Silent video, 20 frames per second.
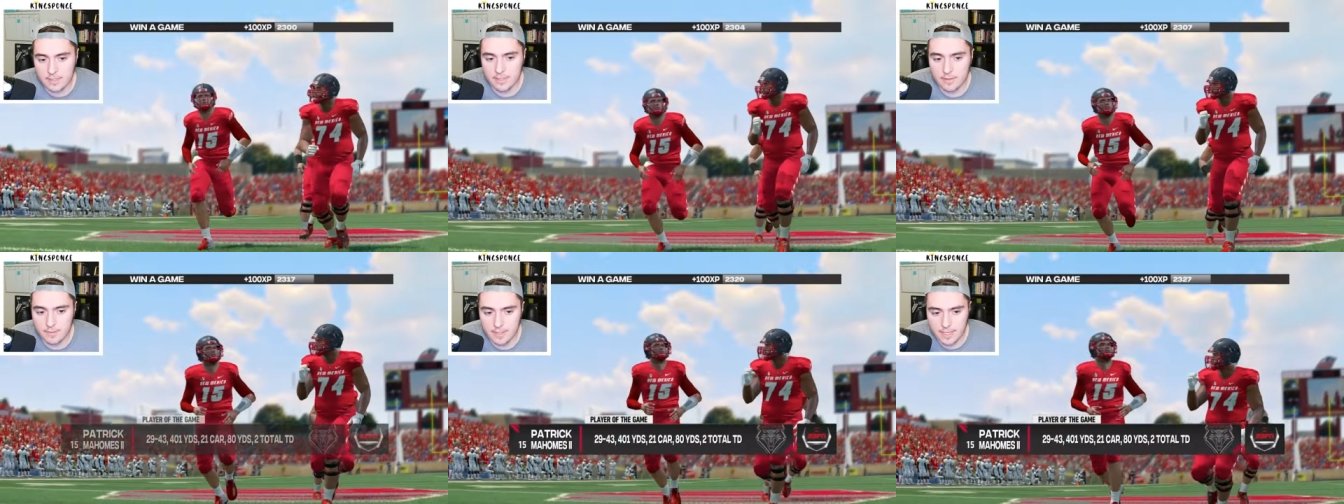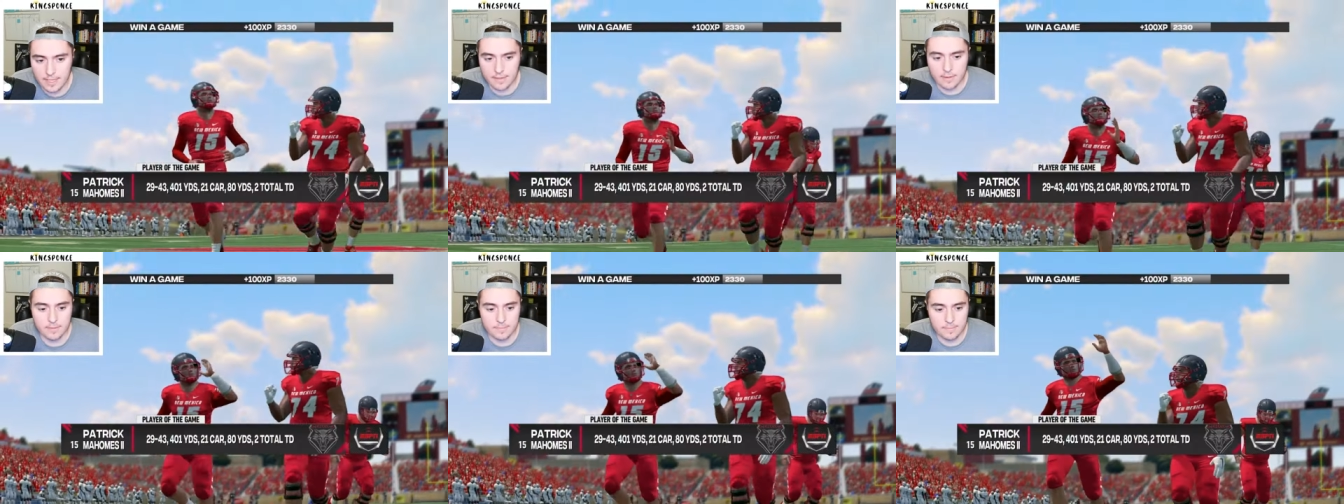go
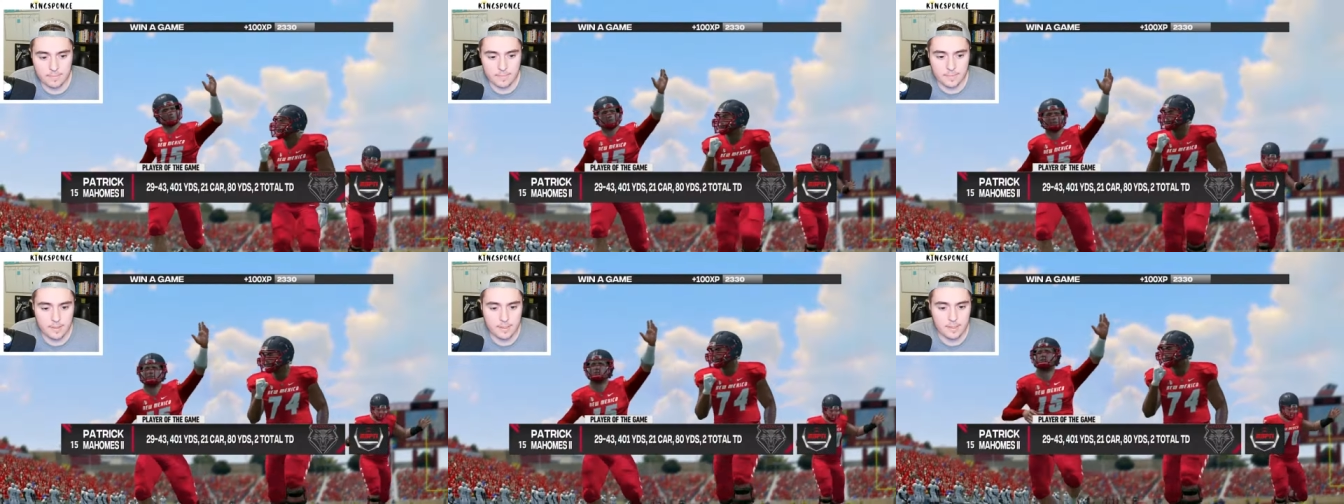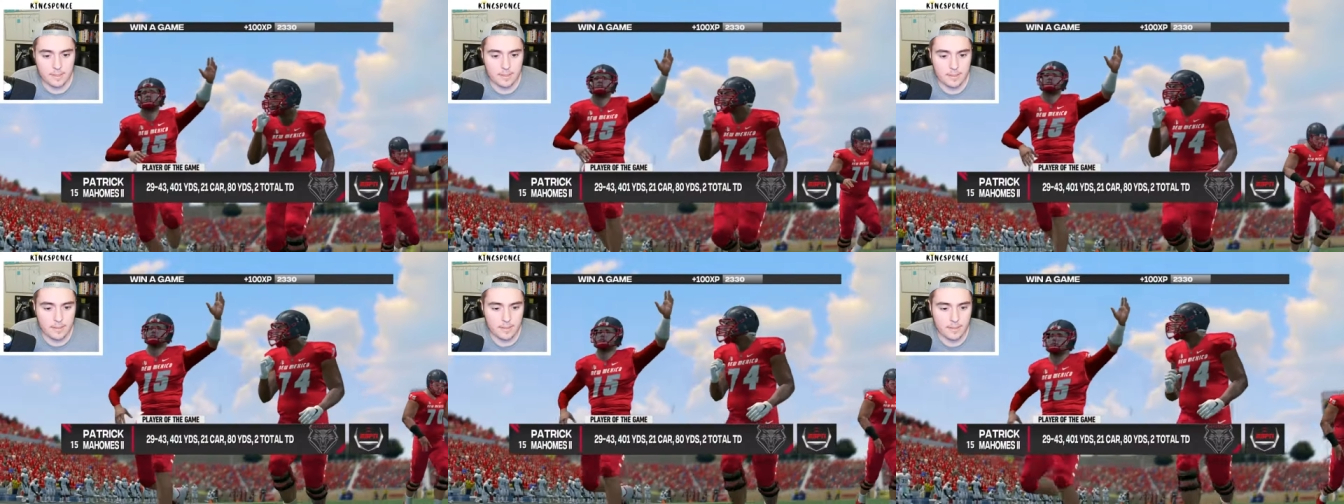down.
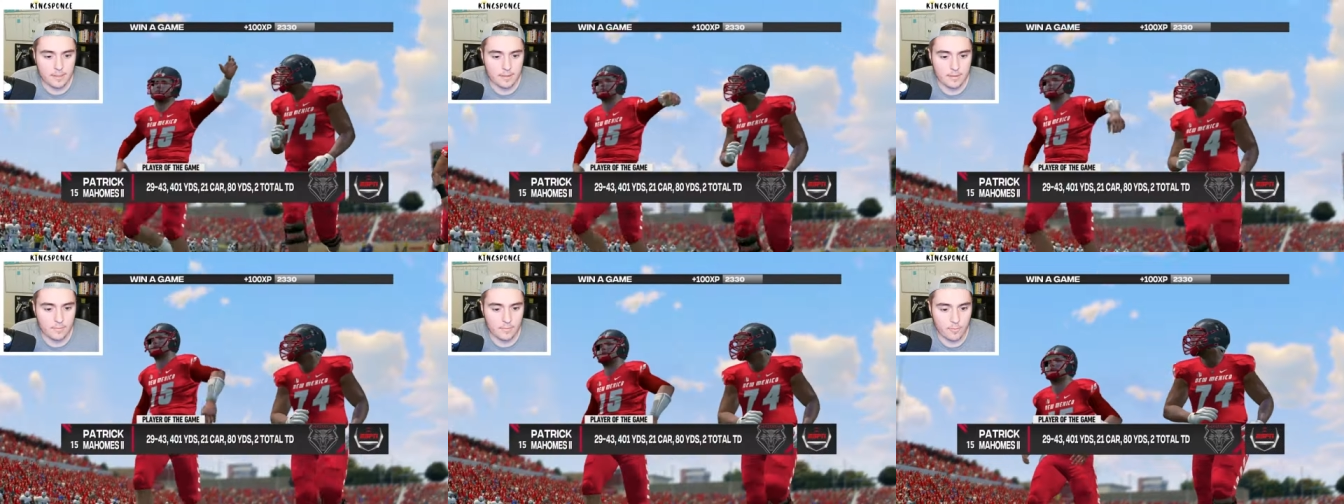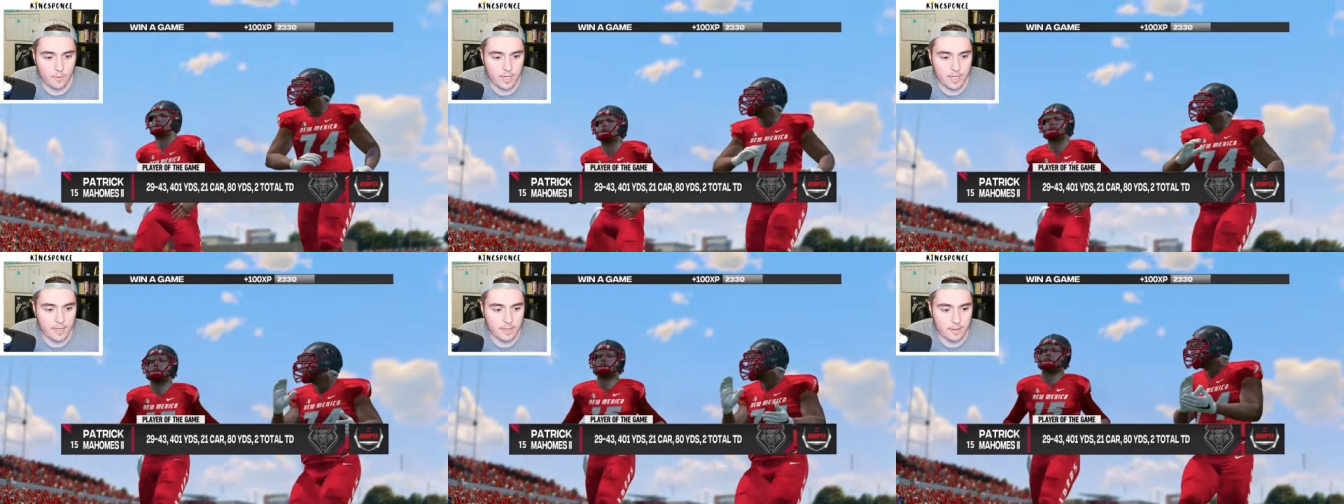
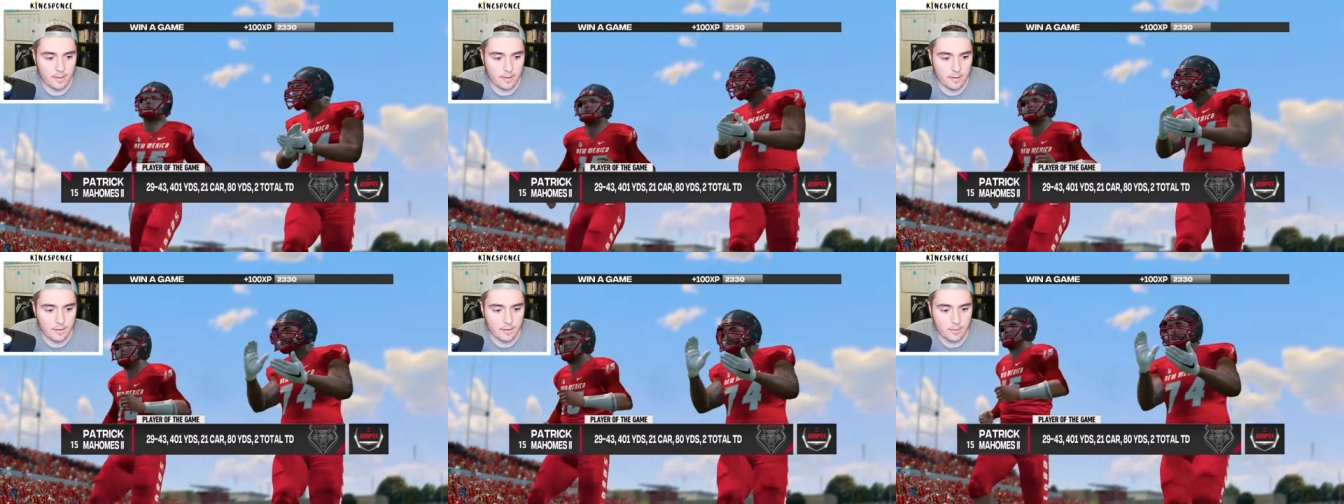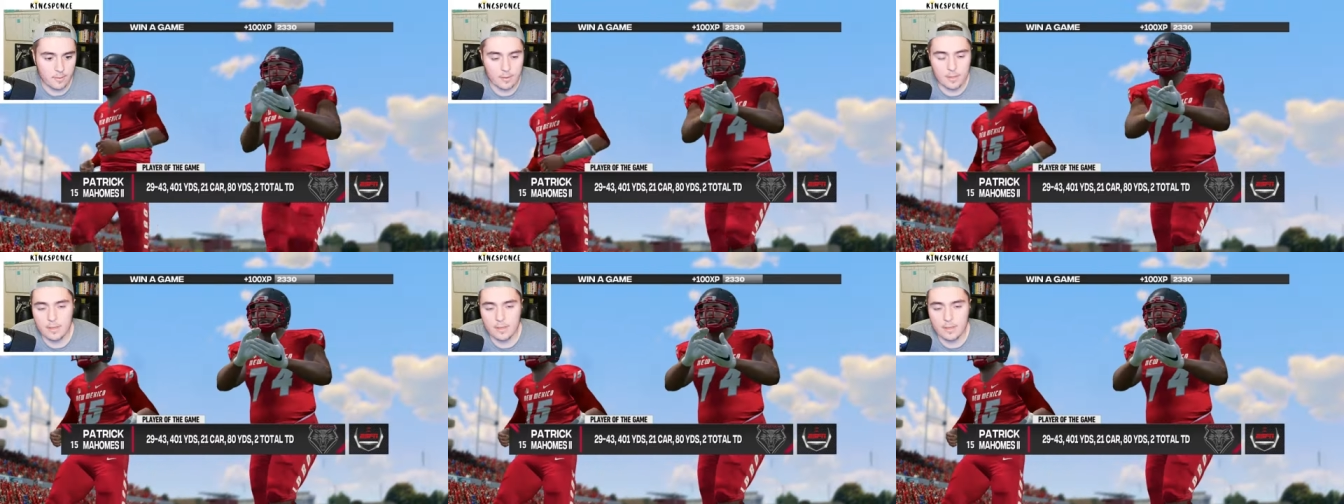Way to go.